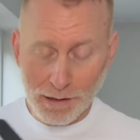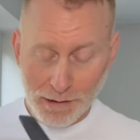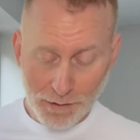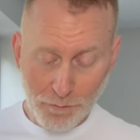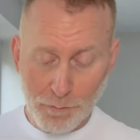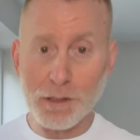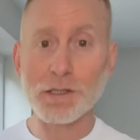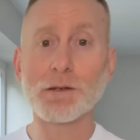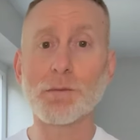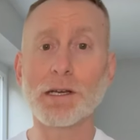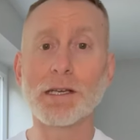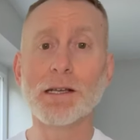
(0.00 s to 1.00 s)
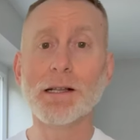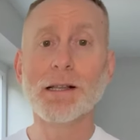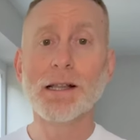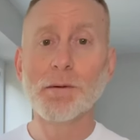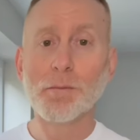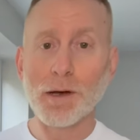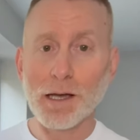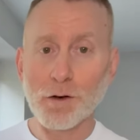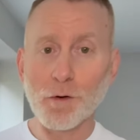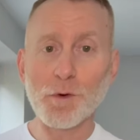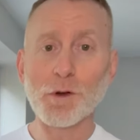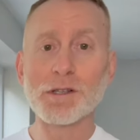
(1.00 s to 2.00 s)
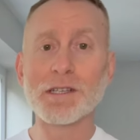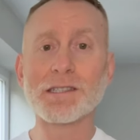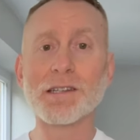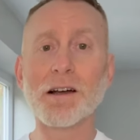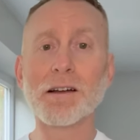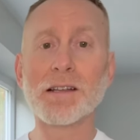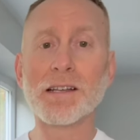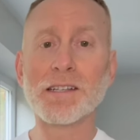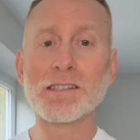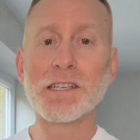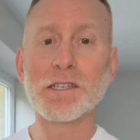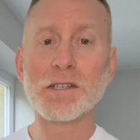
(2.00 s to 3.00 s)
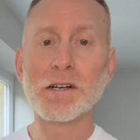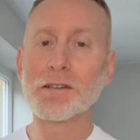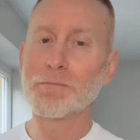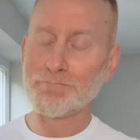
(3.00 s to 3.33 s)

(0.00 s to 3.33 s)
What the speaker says: It even matches my Community Star t-shirt.